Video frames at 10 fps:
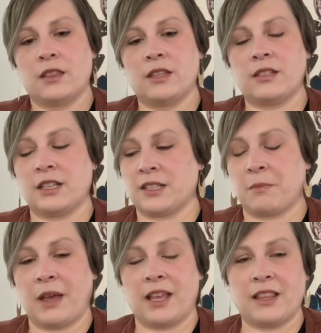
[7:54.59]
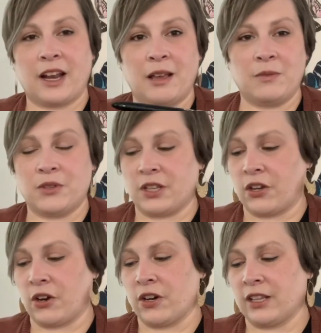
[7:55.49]
This is the pen that I'm using
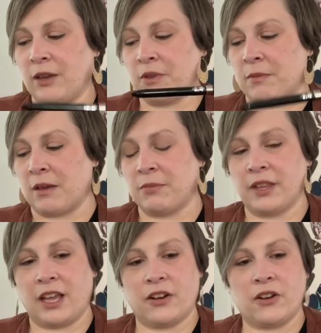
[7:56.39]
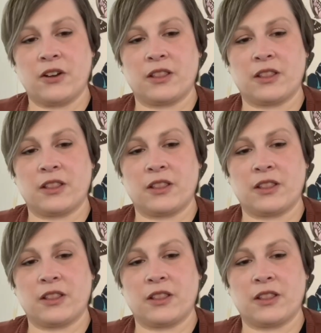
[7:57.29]
currently with my planner.